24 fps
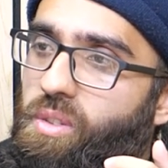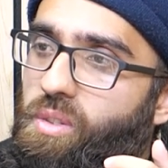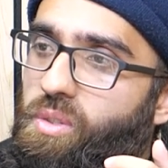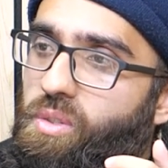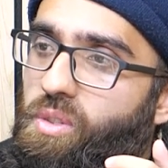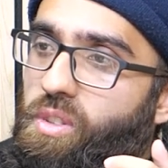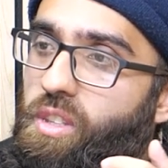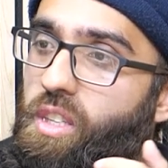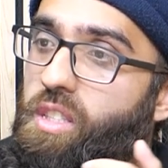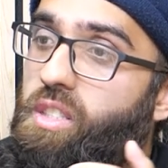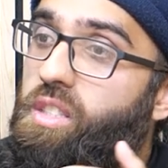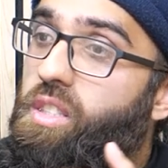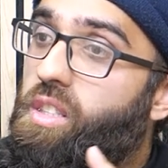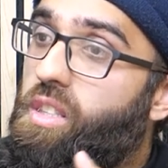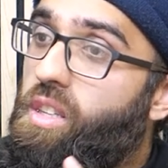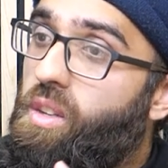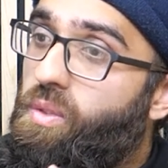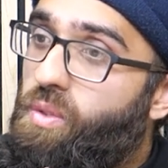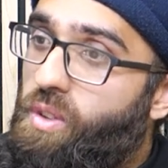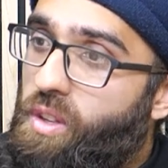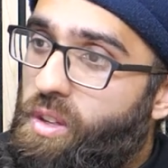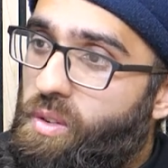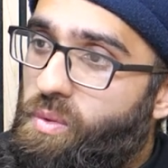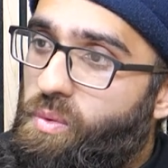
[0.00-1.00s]
So that's
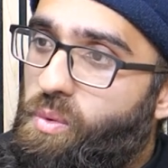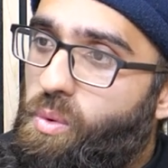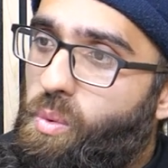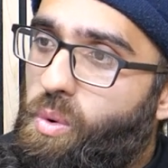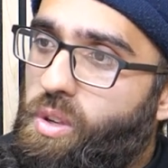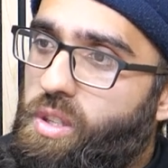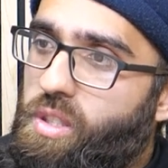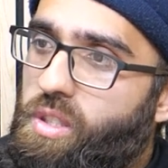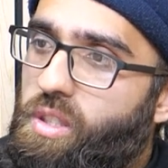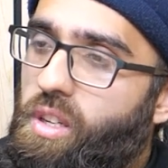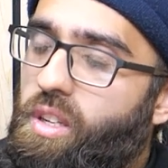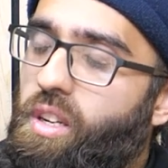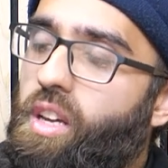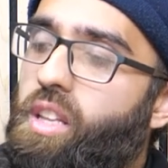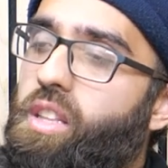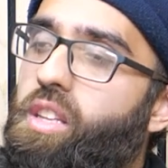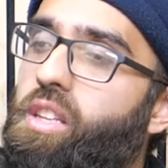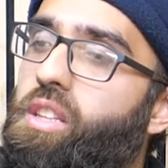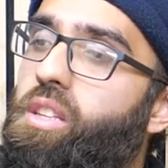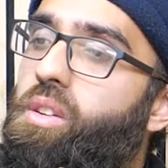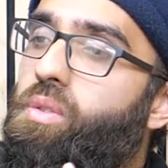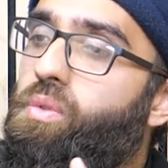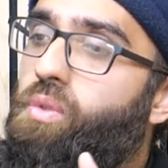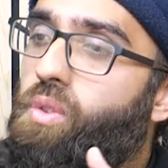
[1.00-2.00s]
significant for what he's done. And
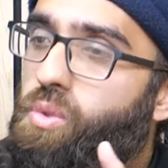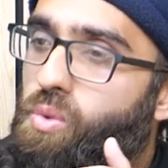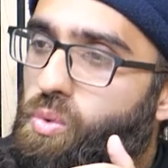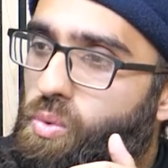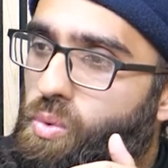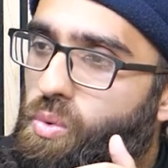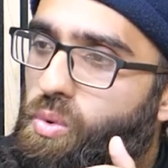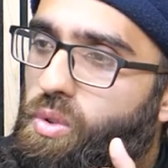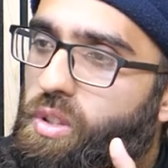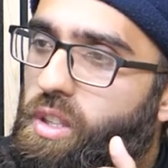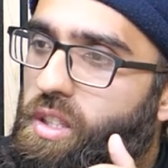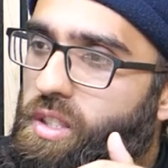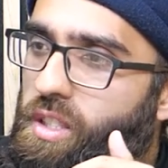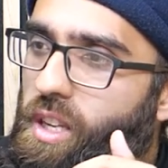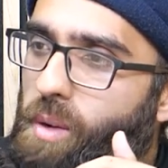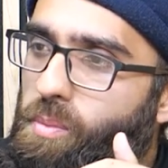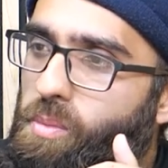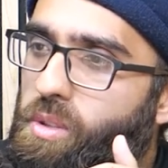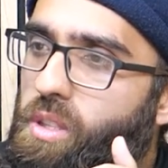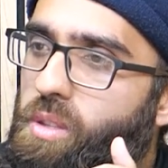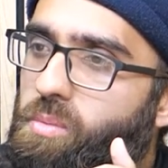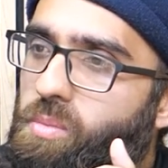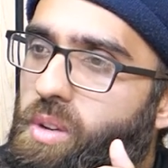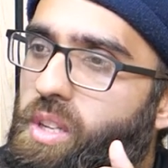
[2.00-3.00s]
then the Fasul, the
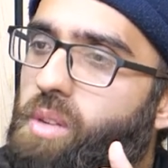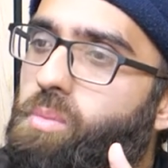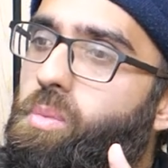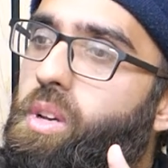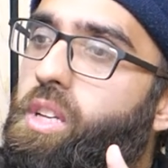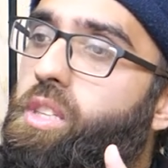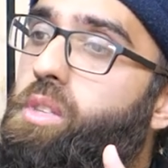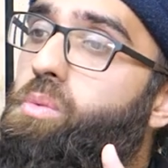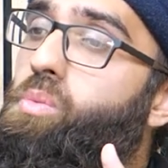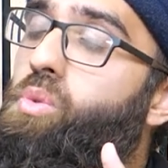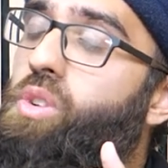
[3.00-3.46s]
chapter he's made, it makes it more